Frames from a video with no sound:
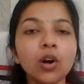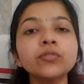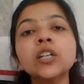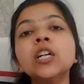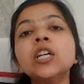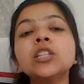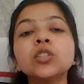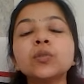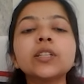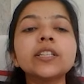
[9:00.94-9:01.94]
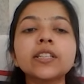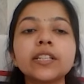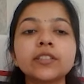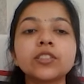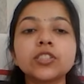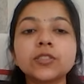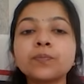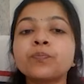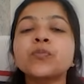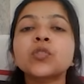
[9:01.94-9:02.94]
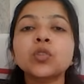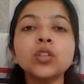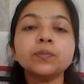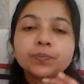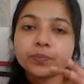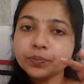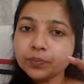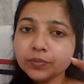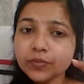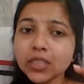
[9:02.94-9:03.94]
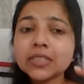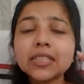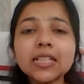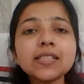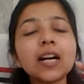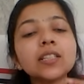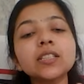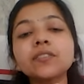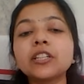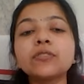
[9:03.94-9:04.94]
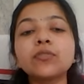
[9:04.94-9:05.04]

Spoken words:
of nuclear energy. So, these are the way